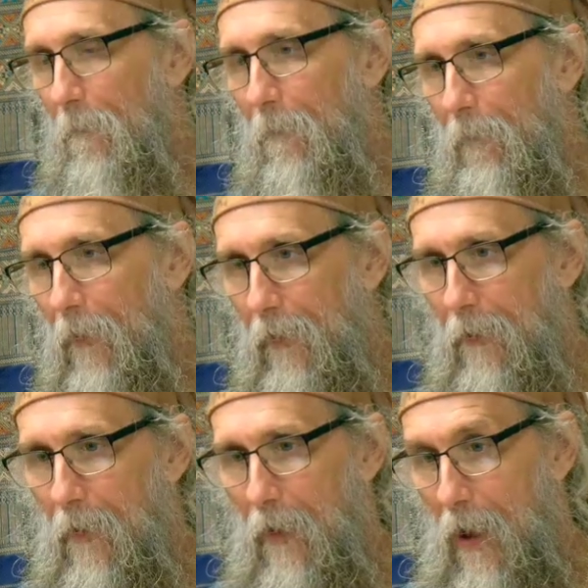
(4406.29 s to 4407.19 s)
Okay,
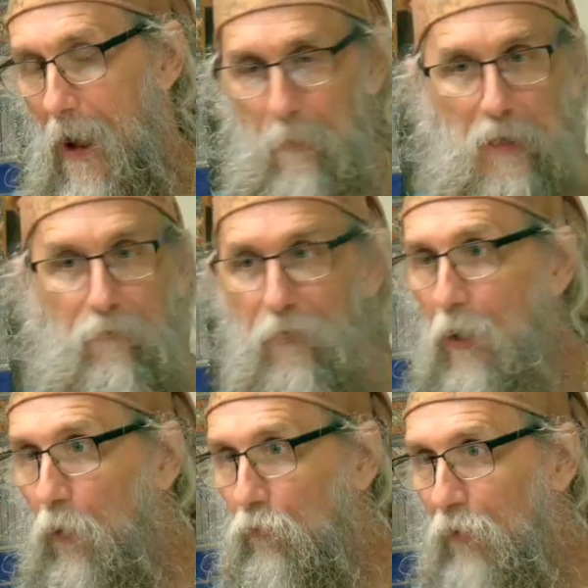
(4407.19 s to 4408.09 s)
how many
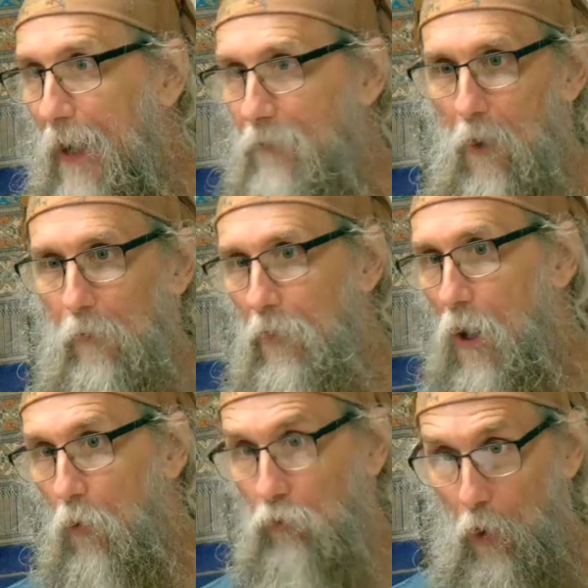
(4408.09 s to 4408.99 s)
views? I don't
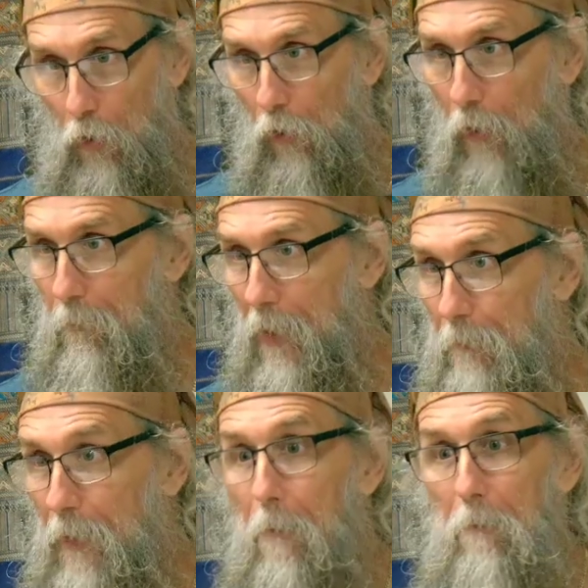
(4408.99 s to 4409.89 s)
know. Total, it
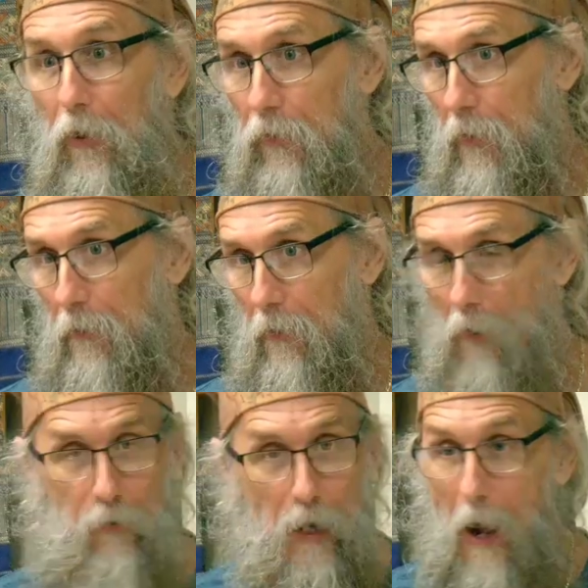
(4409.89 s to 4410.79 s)
might be a million.
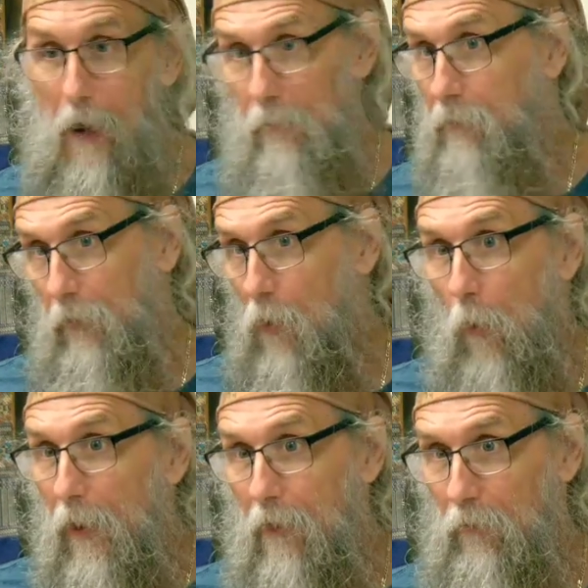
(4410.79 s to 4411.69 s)
Okay, I, you know,
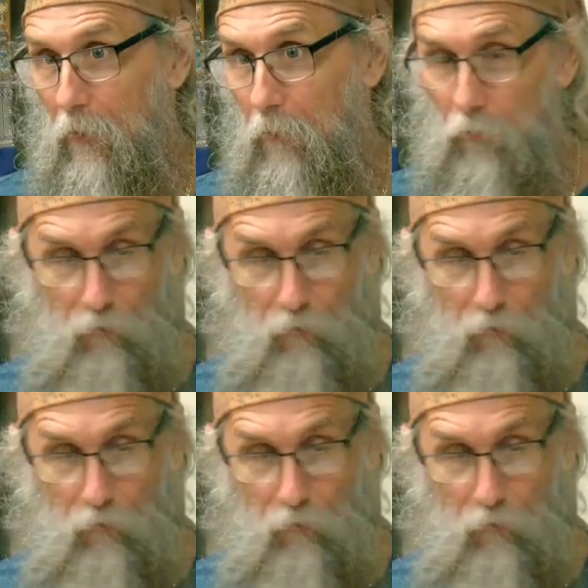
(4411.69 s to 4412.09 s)
whatever. We'll